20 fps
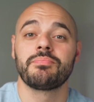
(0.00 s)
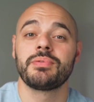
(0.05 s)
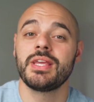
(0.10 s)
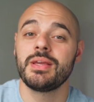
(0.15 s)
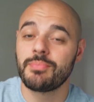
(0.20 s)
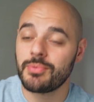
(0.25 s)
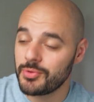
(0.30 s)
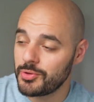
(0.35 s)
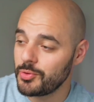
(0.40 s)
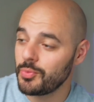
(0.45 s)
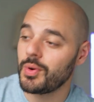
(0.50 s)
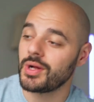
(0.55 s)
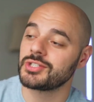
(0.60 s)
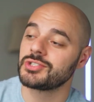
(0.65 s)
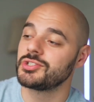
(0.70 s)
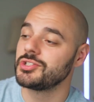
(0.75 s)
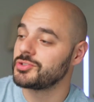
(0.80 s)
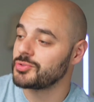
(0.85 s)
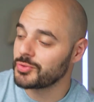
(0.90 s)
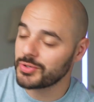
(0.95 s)
people who
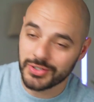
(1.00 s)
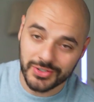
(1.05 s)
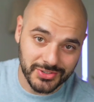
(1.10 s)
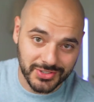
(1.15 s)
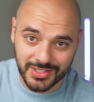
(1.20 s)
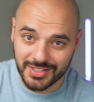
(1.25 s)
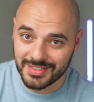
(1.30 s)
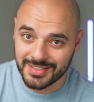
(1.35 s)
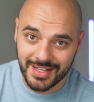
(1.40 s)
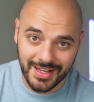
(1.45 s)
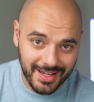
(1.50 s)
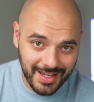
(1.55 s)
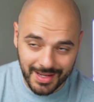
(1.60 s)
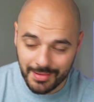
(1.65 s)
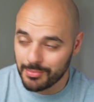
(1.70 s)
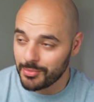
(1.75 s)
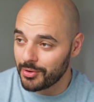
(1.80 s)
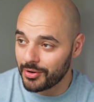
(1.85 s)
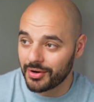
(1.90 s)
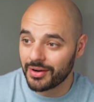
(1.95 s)
watch tutorials all the
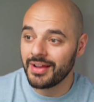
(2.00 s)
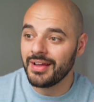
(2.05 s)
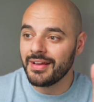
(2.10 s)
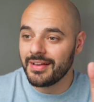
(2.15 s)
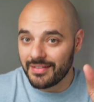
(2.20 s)
time or